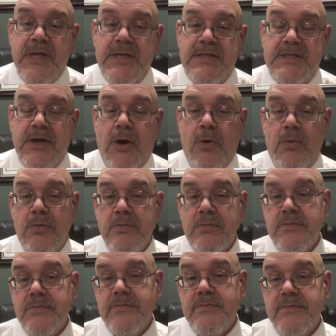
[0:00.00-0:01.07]
So
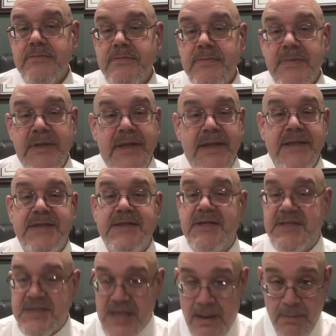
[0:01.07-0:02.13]

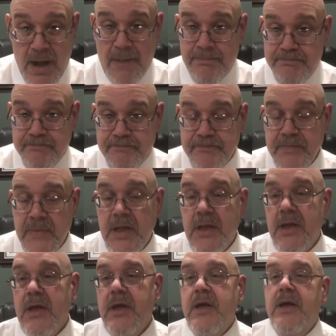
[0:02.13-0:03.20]
to sum up,
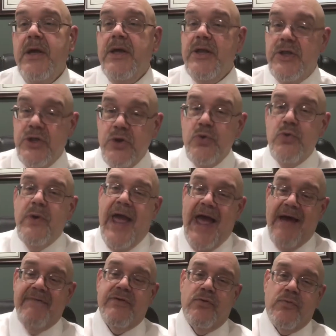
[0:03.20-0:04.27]
you
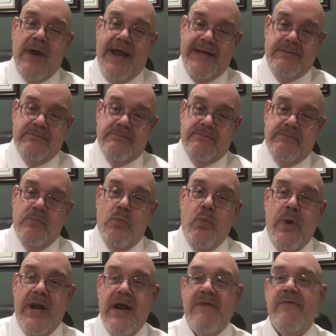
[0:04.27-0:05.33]
have the right,
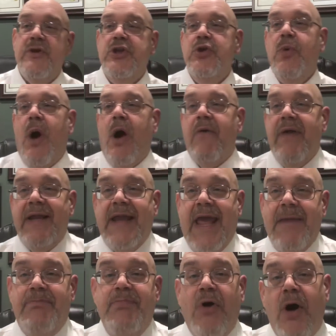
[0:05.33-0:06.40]
whenever you are in
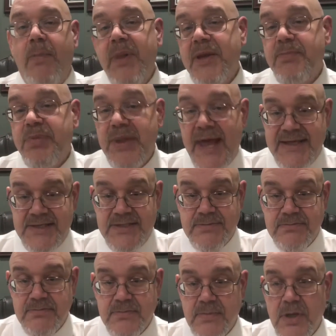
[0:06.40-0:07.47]
a public place
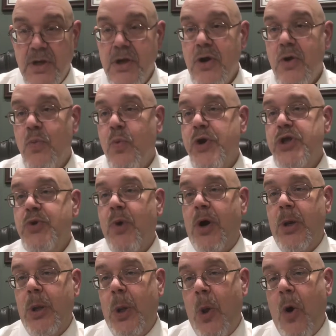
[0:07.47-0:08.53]
where you
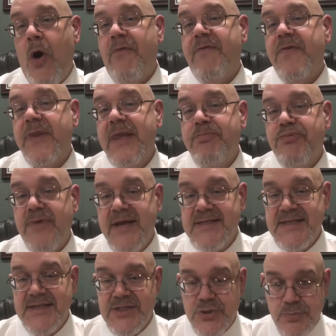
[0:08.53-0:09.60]
are lawfully
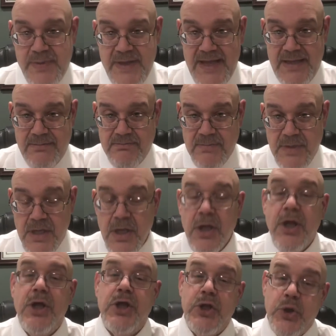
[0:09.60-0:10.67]
present to be,
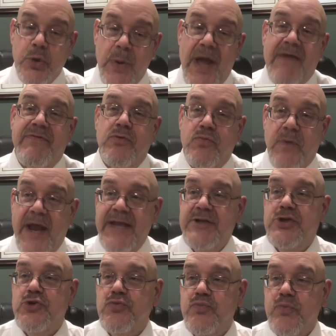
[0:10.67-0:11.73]
you have the
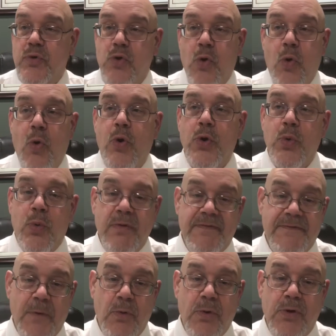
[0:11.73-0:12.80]
right to record or
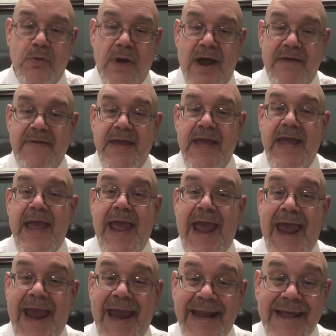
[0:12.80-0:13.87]
photograph
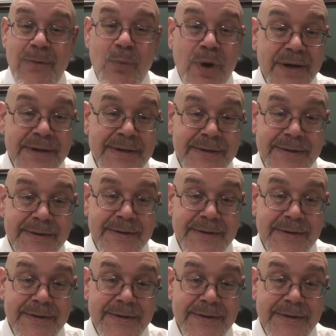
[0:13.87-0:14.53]
anyone